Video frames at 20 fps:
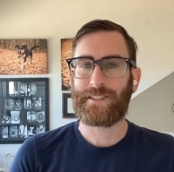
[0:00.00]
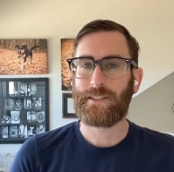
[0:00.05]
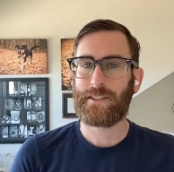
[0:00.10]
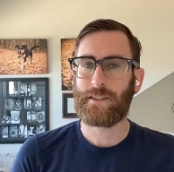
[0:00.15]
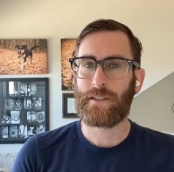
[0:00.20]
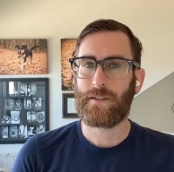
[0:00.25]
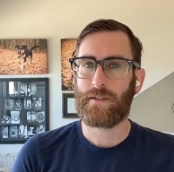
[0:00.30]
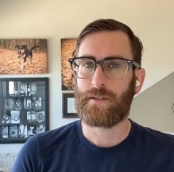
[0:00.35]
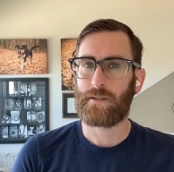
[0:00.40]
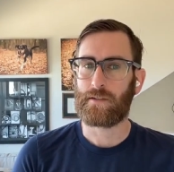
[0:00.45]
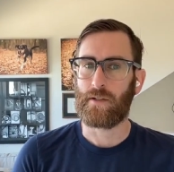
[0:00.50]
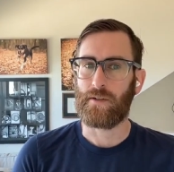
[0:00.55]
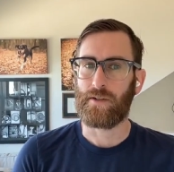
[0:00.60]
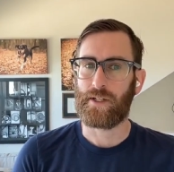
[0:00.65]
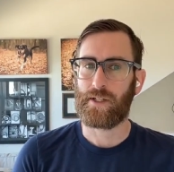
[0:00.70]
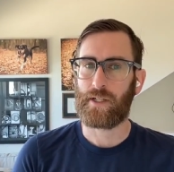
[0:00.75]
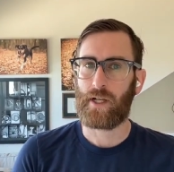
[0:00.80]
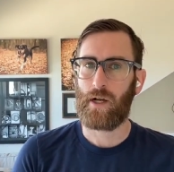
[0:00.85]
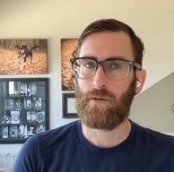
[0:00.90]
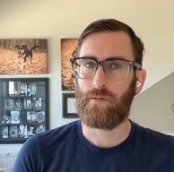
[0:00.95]

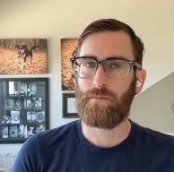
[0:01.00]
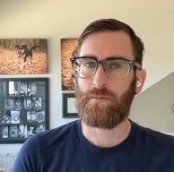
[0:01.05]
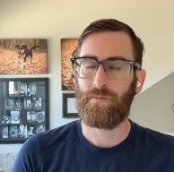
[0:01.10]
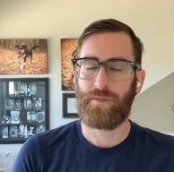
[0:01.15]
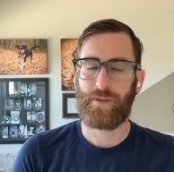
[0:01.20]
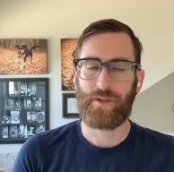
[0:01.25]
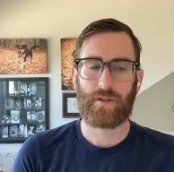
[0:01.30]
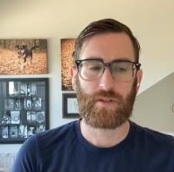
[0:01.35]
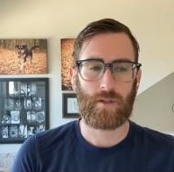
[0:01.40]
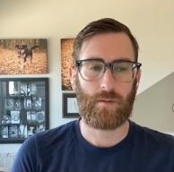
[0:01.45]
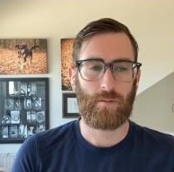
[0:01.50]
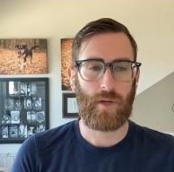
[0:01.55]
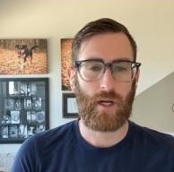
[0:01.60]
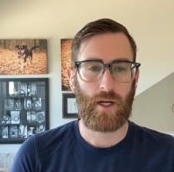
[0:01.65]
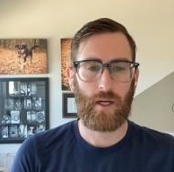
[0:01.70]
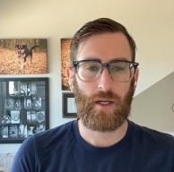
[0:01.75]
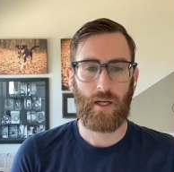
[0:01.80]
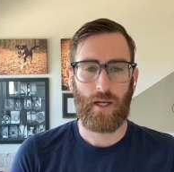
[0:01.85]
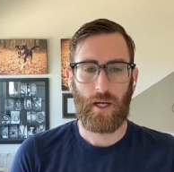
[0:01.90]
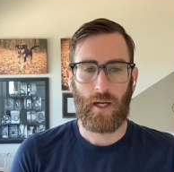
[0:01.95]
So there you go. There's
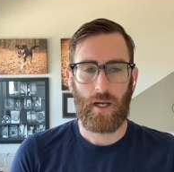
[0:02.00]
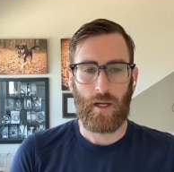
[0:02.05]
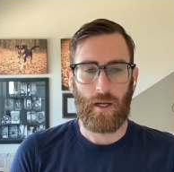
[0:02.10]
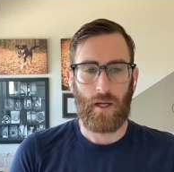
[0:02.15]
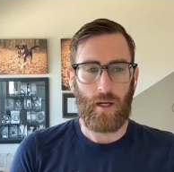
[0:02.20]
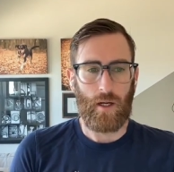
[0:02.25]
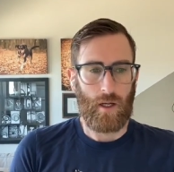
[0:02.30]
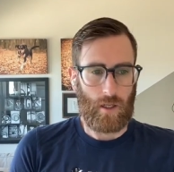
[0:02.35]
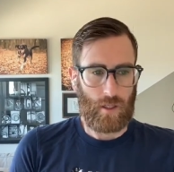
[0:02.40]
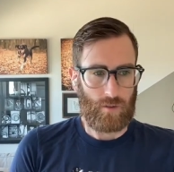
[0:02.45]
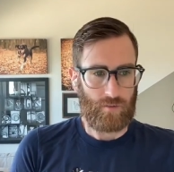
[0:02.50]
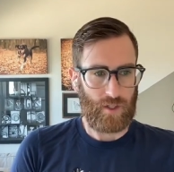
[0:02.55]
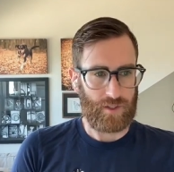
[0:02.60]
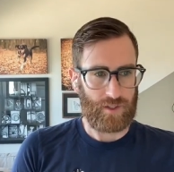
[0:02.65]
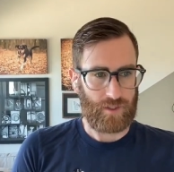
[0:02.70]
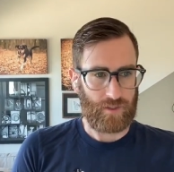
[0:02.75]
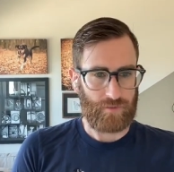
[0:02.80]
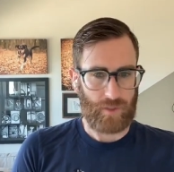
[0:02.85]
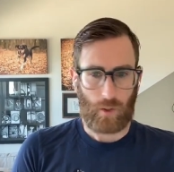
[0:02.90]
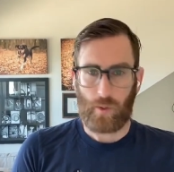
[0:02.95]
some uh,
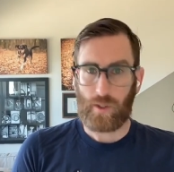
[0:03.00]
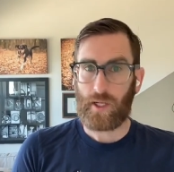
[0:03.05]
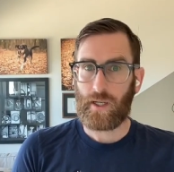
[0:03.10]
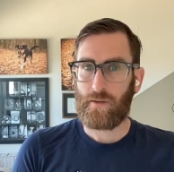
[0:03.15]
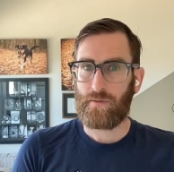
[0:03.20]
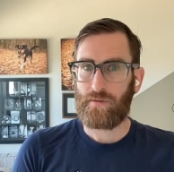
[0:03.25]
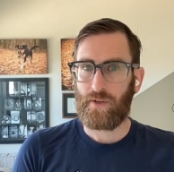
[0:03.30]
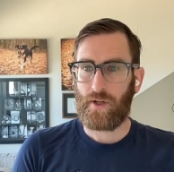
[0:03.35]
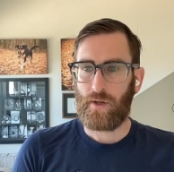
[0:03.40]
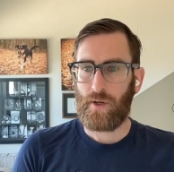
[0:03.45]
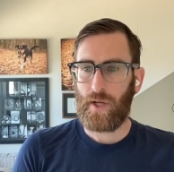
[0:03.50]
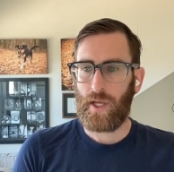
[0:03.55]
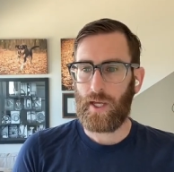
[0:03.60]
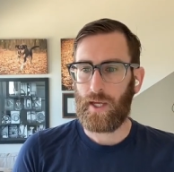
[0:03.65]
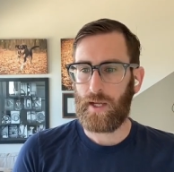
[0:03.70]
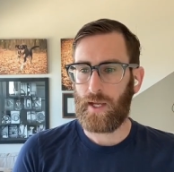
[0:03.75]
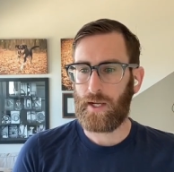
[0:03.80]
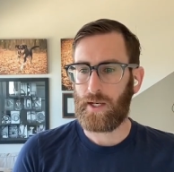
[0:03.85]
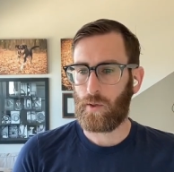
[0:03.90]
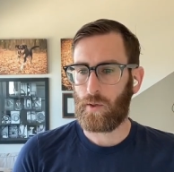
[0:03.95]
relatively quick info.
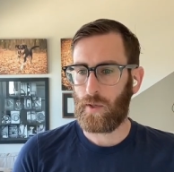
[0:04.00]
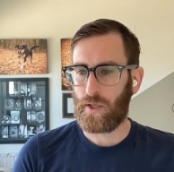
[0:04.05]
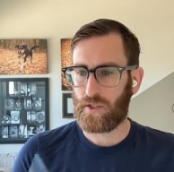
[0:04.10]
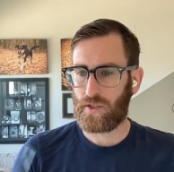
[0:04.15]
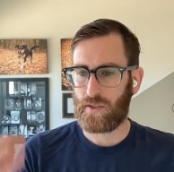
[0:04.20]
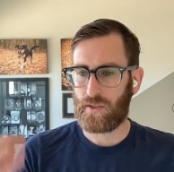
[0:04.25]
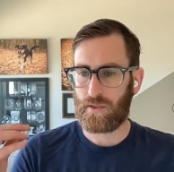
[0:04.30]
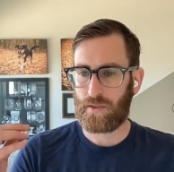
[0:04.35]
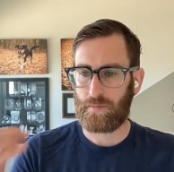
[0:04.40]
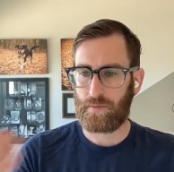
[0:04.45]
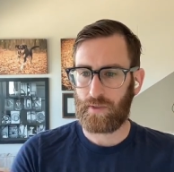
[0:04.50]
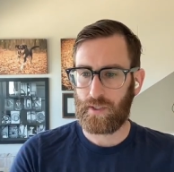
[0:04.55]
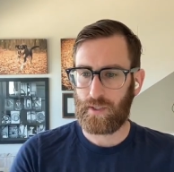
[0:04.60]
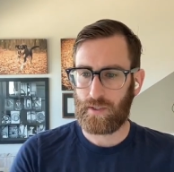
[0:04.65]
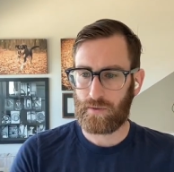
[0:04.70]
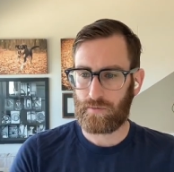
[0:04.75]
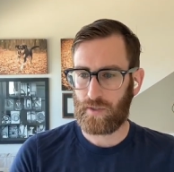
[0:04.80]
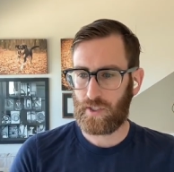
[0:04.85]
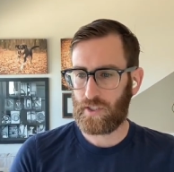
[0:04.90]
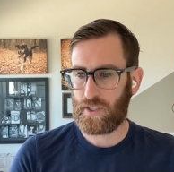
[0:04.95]
Any questions,
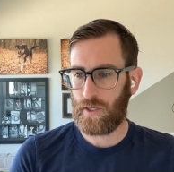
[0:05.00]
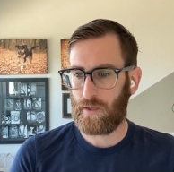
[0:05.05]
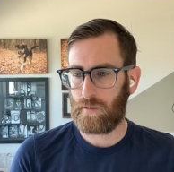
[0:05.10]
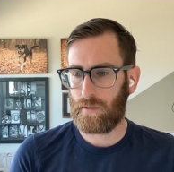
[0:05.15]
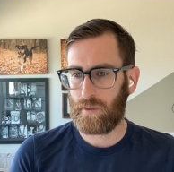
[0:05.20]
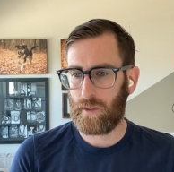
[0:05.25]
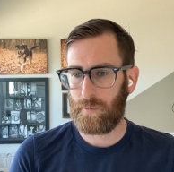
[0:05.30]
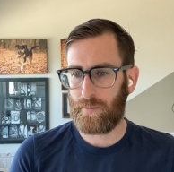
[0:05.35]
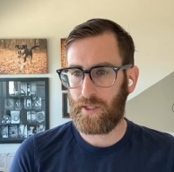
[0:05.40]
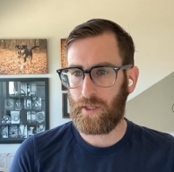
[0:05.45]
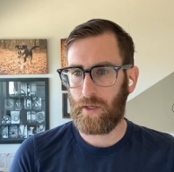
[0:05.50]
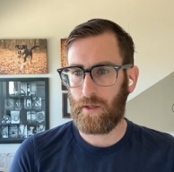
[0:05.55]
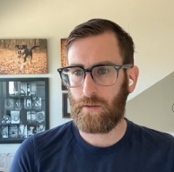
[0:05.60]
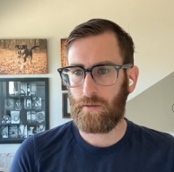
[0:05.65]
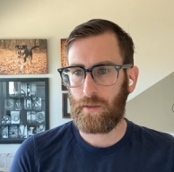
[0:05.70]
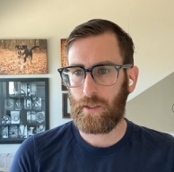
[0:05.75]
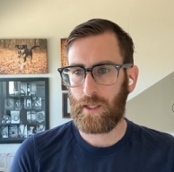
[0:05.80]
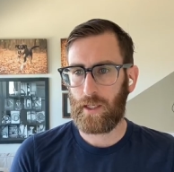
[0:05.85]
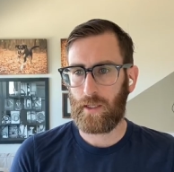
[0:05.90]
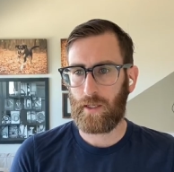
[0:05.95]
please reach out and let me
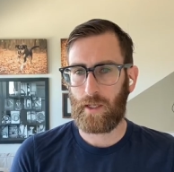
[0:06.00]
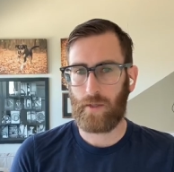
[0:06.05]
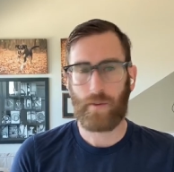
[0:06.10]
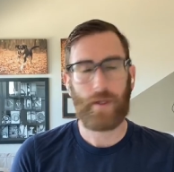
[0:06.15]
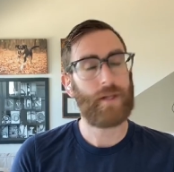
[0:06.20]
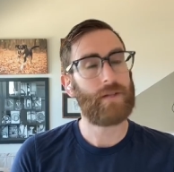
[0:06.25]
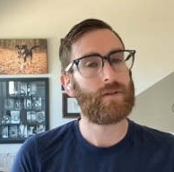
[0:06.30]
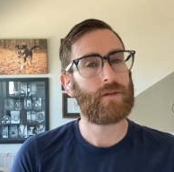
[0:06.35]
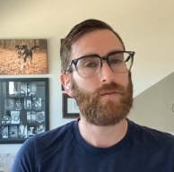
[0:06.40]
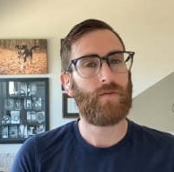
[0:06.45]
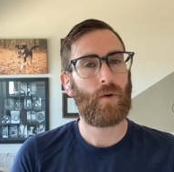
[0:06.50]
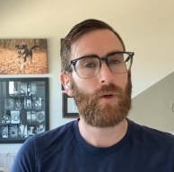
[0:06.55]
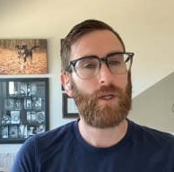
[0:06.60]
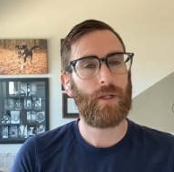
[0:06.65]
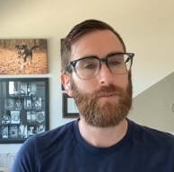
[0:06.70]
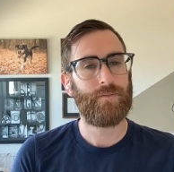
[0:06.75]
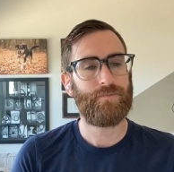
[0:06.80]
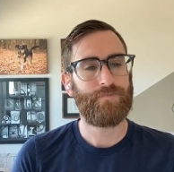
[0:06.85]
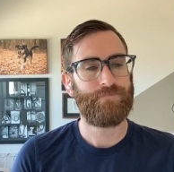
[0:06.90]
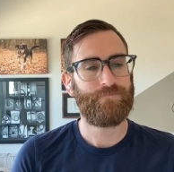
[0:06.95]
know, and I will answer
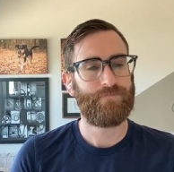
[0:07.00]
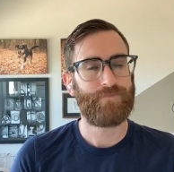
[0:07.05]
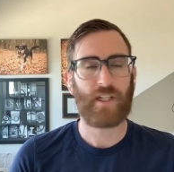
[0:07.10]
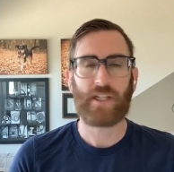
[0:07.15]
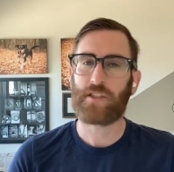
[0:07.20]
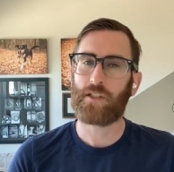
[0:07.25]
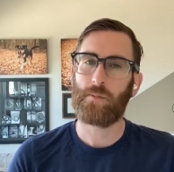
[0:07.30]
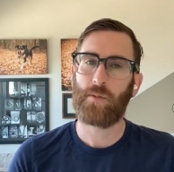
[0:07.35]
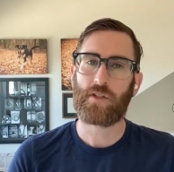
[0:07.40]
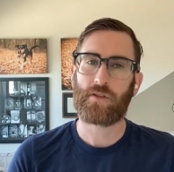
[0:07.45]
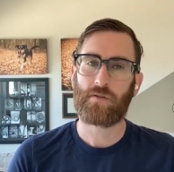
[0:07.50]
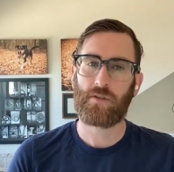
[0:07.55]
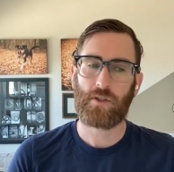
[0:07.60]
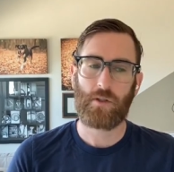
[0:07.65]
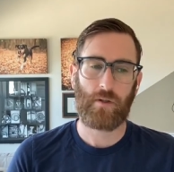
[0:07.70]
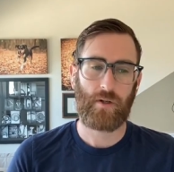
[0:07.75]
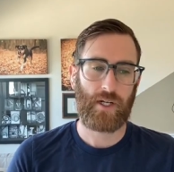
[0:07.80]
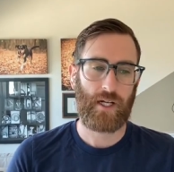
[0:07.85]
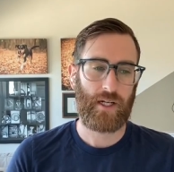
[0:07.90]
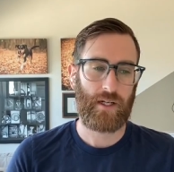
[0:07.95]
for you. Thanks so much
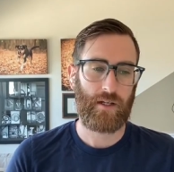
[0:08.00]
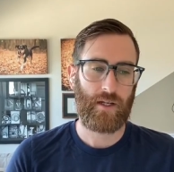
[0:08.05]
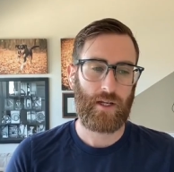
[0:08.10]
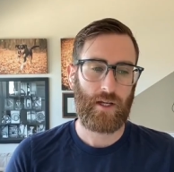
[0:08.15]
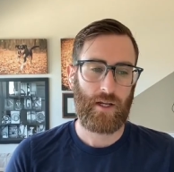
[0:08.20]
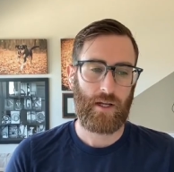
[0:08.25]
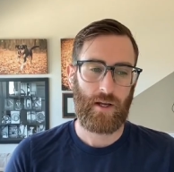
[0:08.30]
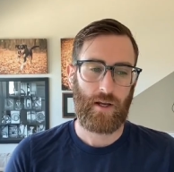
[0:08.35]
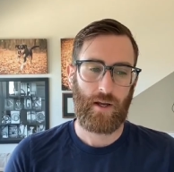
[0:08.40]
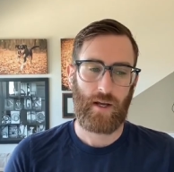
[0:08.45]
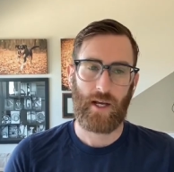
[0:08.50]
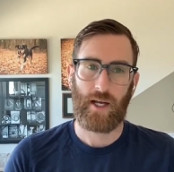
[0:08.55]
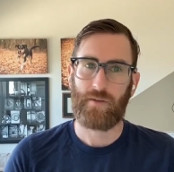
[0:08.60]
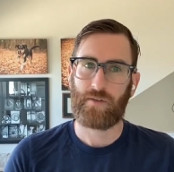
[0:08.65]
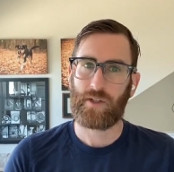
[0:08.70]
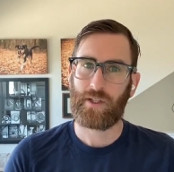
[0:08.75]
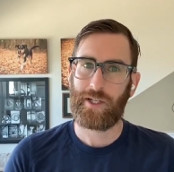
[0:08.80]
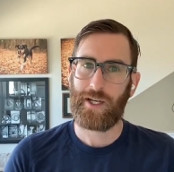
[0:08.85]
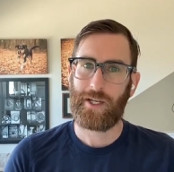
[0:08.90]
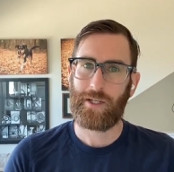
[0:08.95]
for tuning in.
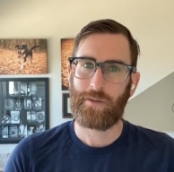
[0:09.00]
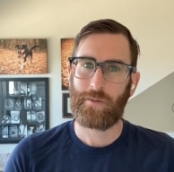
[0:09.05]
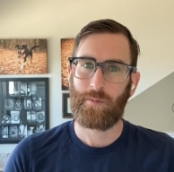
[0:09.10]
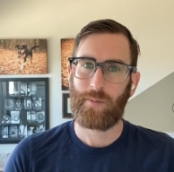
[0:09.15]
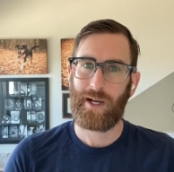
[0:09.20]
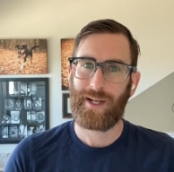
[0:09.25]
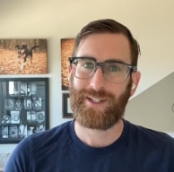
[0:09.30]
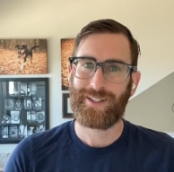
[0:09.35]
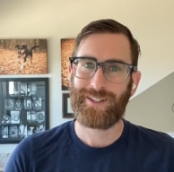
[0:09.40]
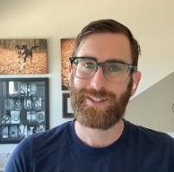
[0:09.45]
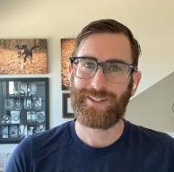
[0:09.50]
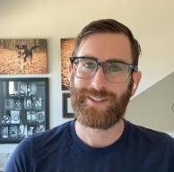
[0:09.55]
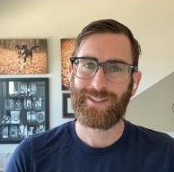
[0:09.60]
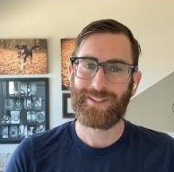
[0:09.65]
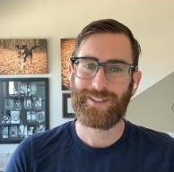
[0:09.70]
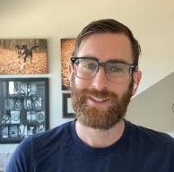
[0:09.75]
Have a good day. Bye.